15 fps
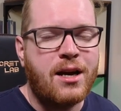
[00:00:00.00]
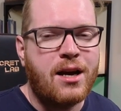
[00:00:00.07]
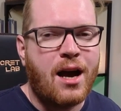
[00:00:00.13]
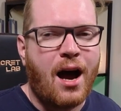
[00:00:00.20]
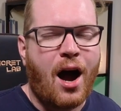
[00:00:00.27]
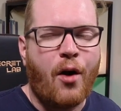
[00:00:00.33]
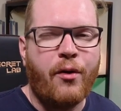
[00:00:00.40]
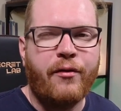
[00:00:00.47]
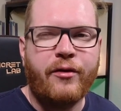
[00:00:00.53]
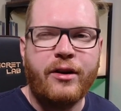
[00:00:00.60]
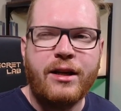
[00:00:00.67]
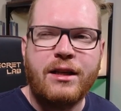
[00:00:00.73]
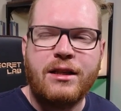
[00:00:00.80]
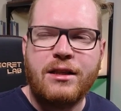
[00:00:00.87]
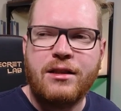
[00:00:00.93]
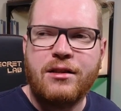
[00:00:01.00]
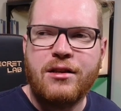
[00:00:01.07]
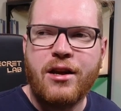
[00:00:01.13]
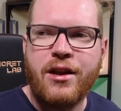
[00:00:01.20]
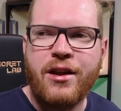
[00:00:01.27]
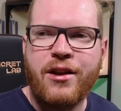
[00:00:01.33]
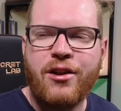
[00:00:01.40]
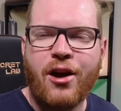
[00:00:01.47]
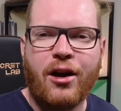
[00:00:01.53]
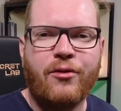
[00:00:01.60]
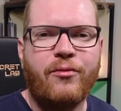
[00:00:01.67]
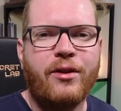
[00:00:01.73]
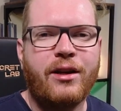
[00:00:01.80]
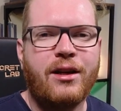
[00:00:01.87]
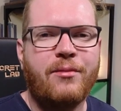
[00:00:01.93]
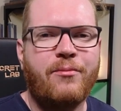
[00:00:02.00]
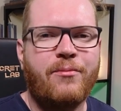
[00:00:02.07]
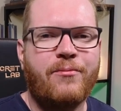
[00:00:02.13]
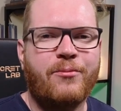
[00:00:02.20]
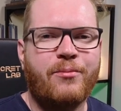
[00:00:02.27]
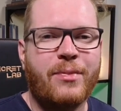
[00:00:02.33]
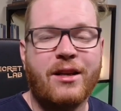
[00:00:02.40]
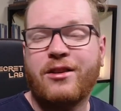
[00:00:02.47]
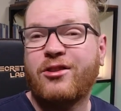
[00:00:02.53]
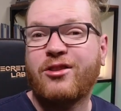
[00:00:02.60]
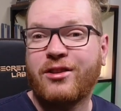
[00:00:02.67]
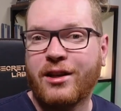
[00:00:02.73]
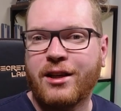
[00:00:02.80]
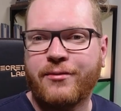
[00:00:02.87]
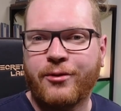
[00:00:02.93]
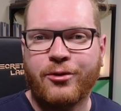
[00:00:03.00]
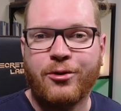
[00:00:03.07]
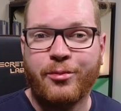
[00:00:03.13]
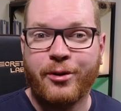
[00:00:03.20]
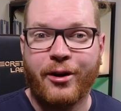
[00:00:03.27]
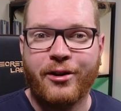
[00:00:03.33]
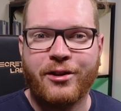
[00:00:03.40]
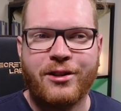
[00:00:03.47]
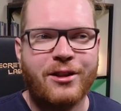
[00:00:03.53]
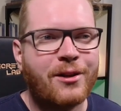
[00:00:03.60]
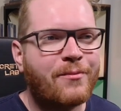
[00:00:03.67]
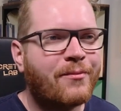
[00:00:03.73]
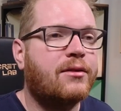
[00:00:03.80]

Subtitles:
However, it's not really been successful, to be honest.